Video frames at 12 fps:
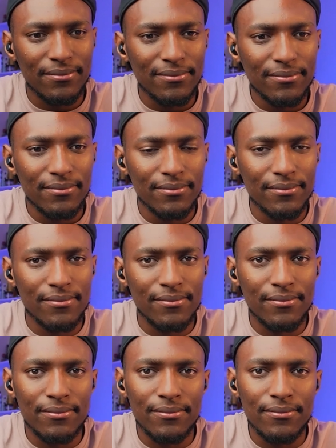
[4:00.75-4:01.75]

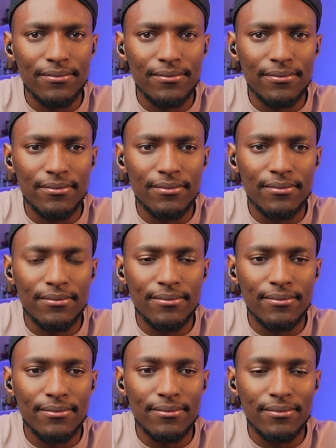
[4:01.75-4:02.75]

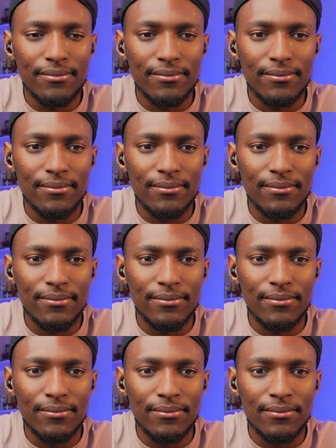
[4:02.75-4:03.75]

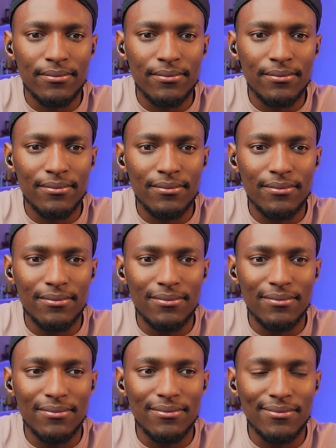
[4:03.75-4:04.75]

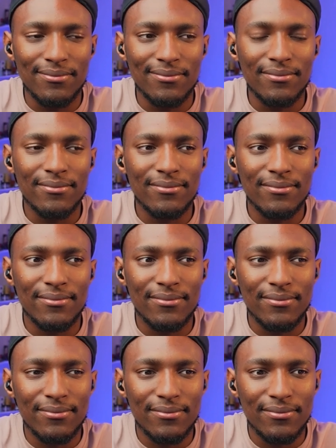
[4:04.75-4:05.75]

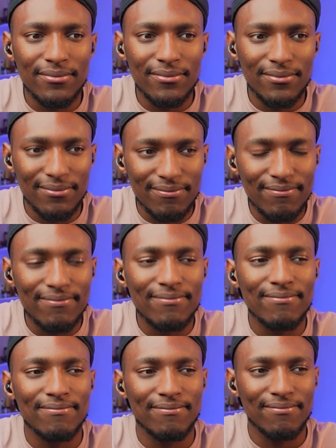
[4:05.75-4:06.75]

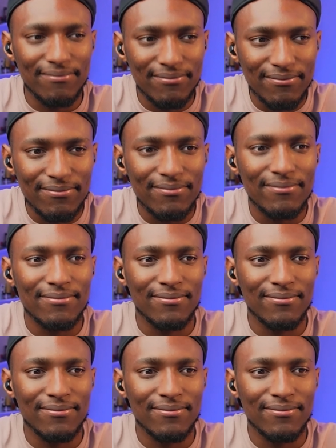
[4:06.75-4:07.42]
(not speaking)